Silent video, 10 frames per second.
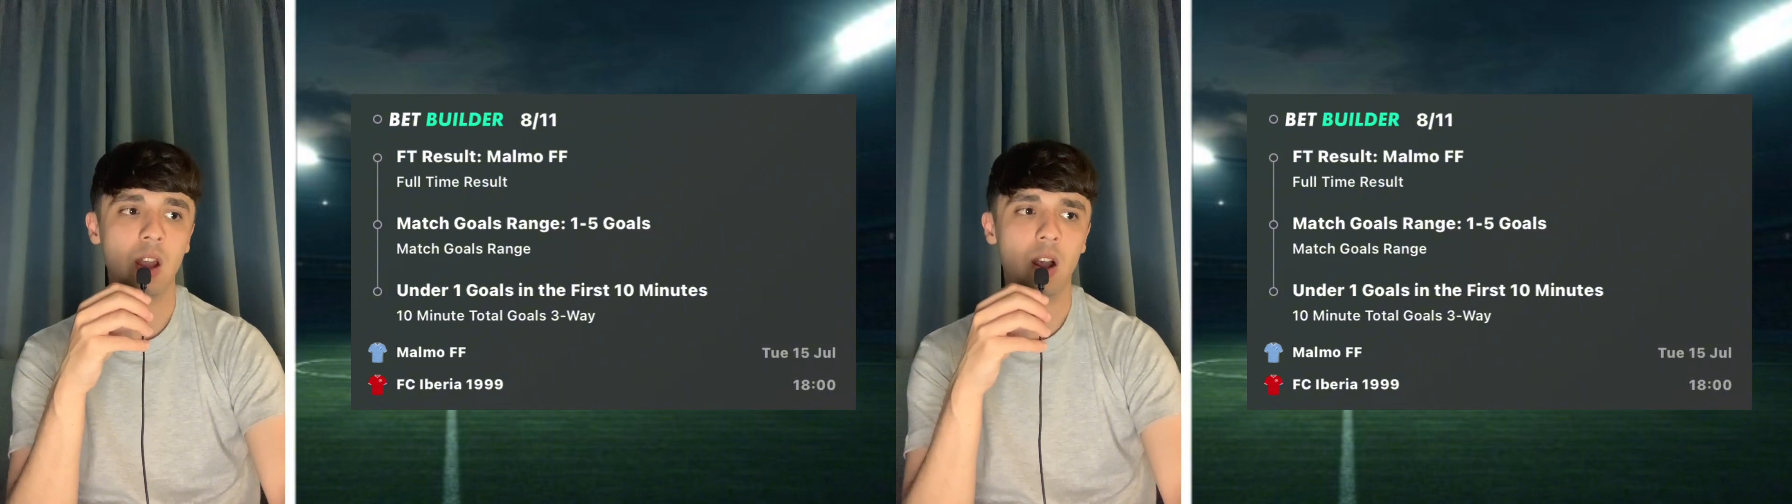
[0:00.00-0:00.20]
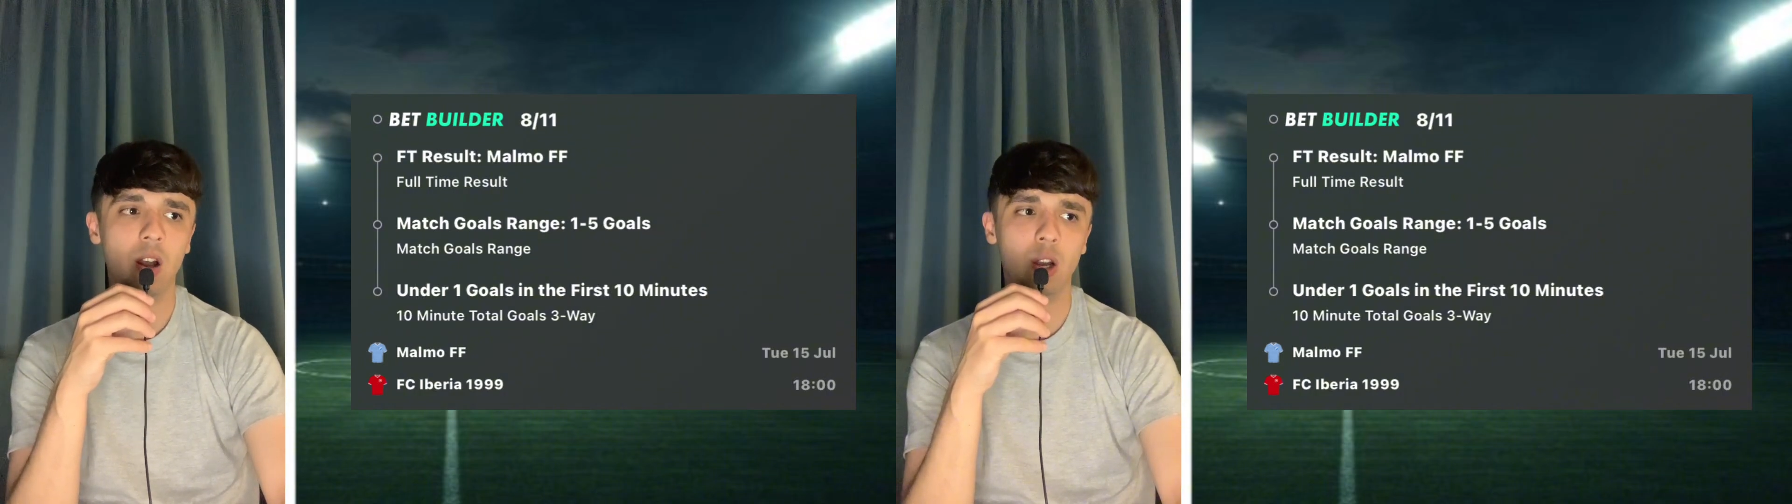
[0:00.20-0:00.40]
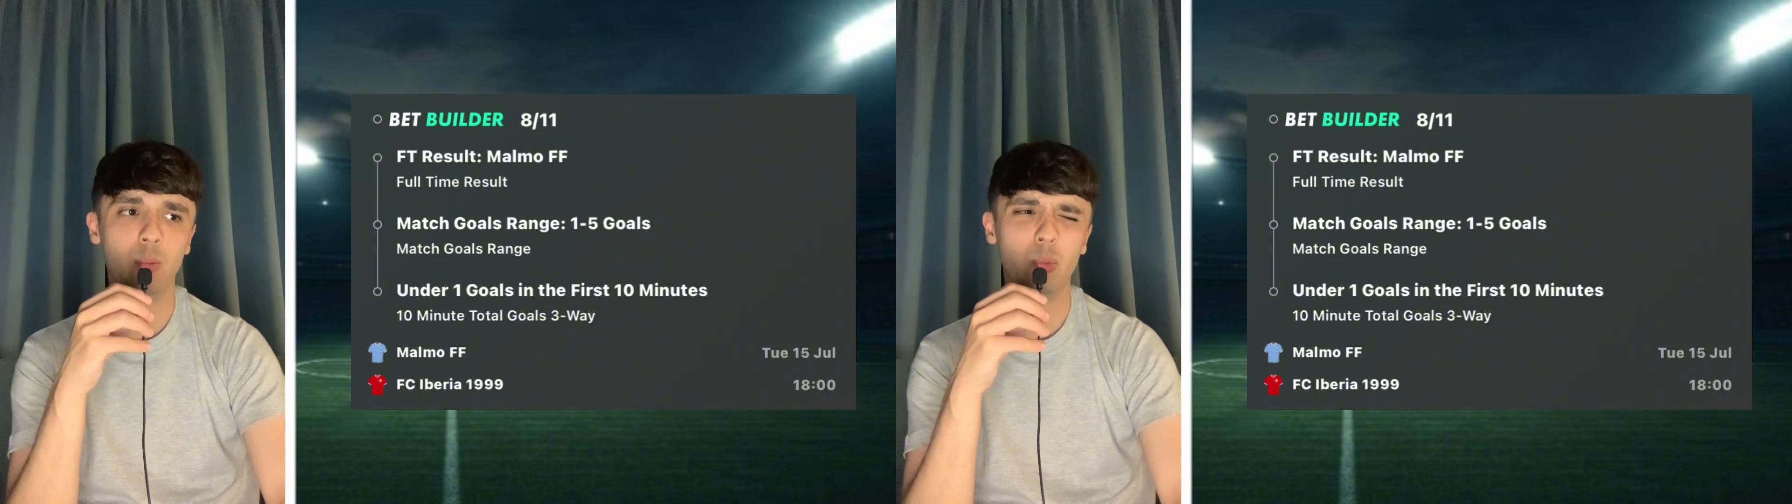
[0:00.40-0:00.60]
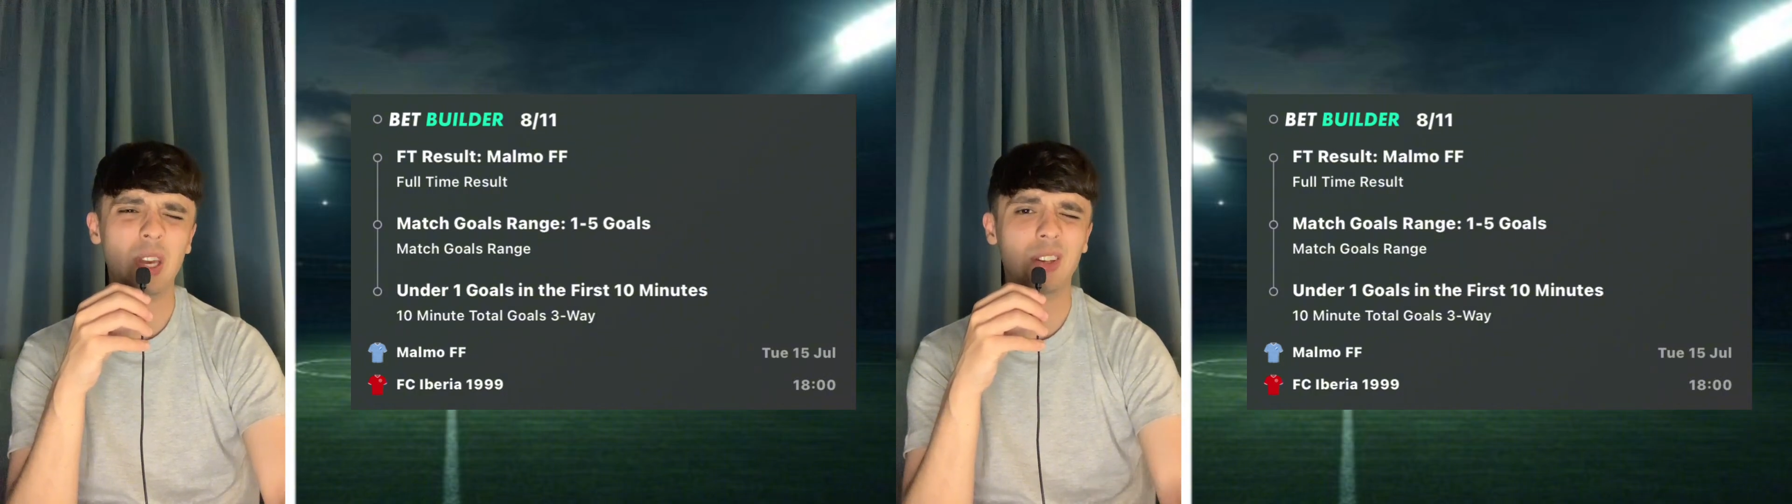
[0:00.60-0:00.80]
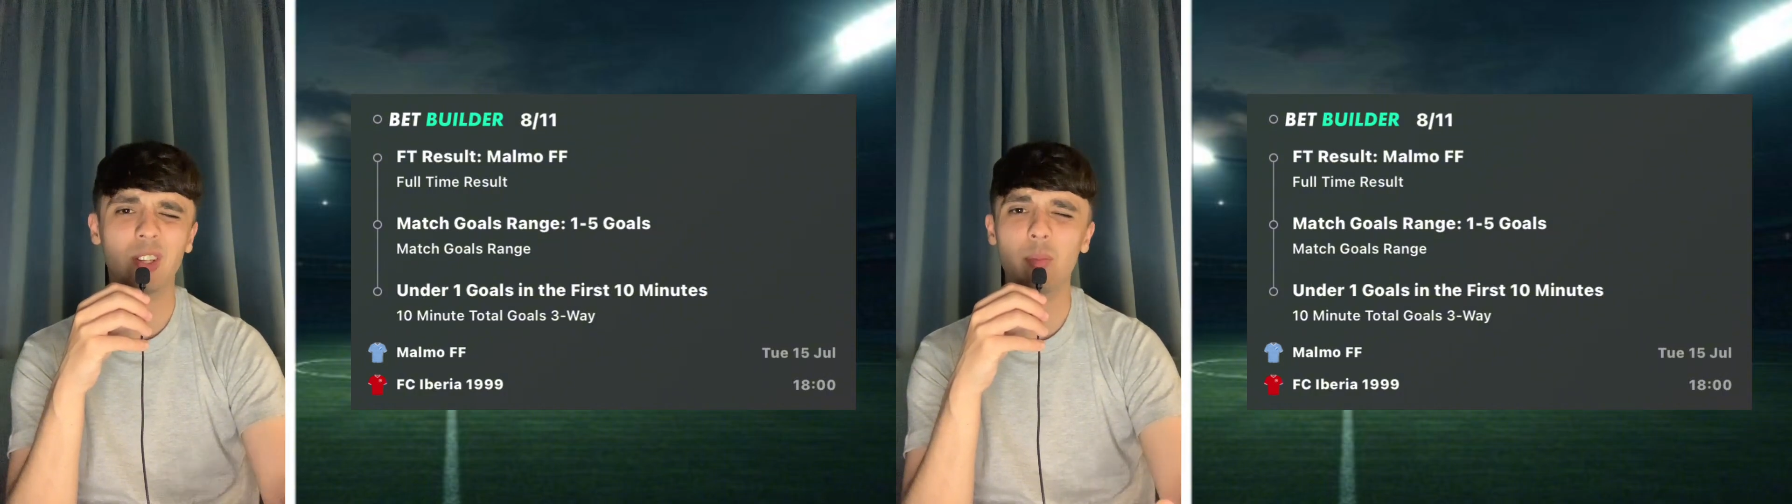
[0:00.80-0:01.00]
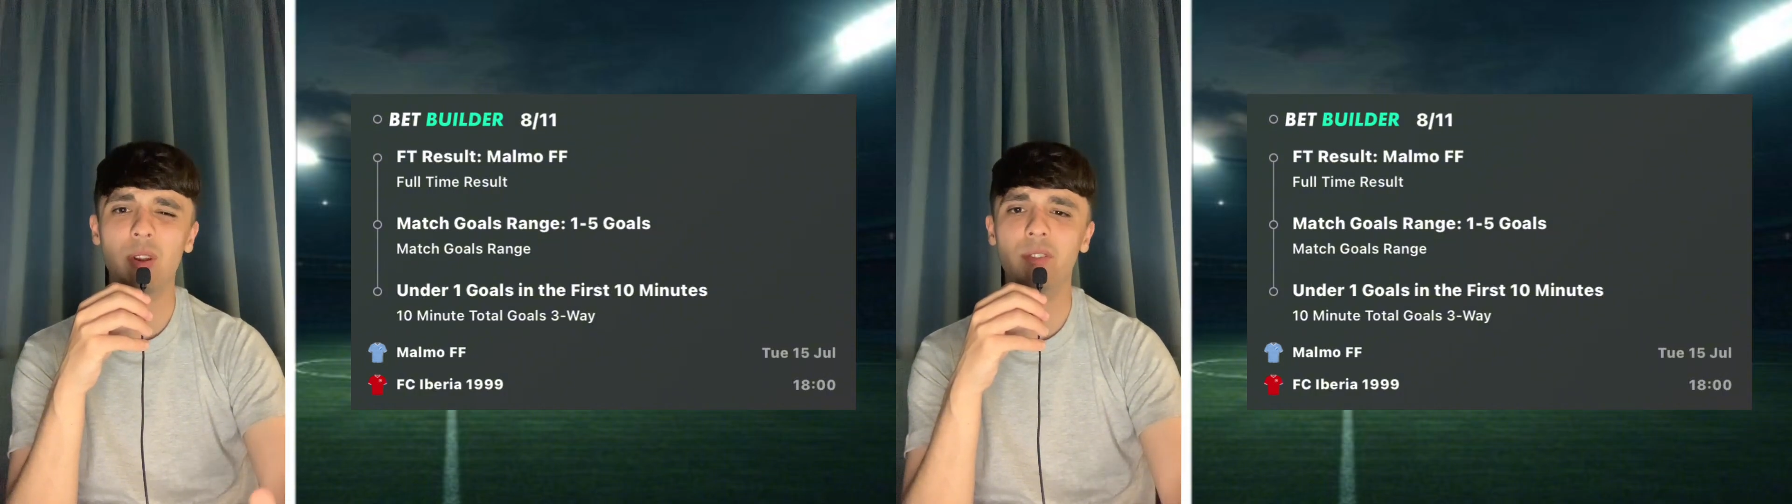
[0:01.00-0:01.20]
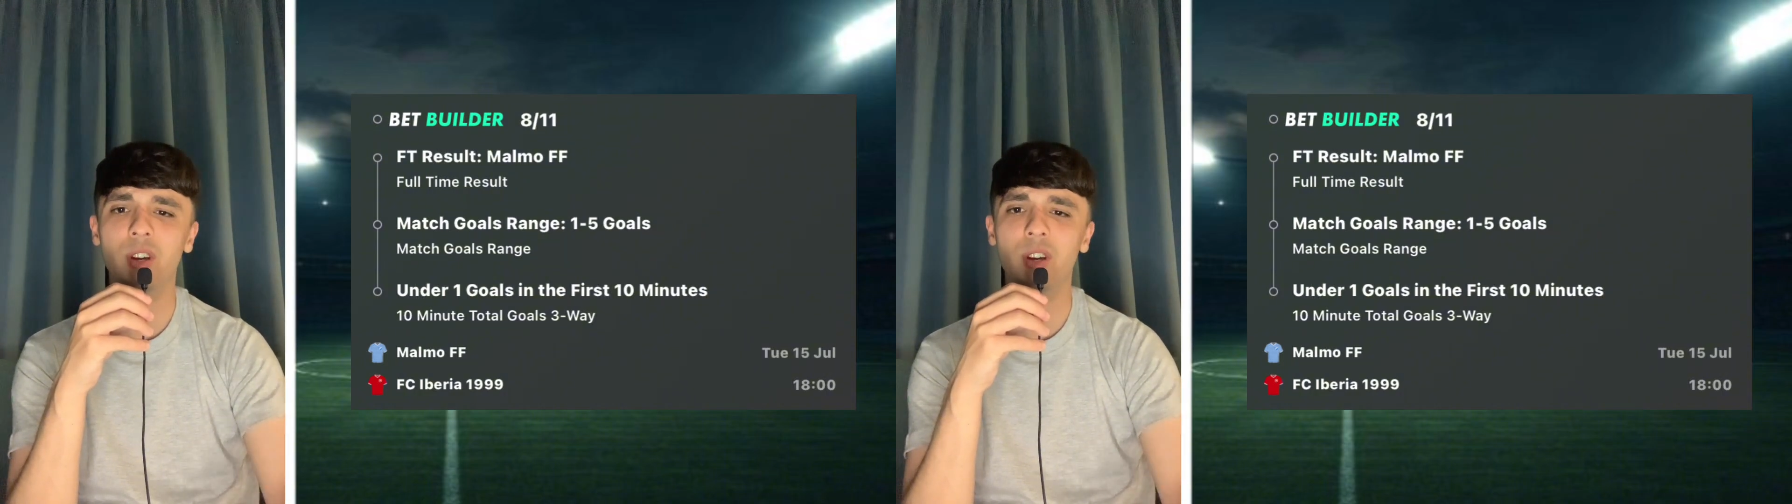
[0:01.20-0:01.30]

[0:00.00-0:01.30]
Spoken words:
we had like a bit of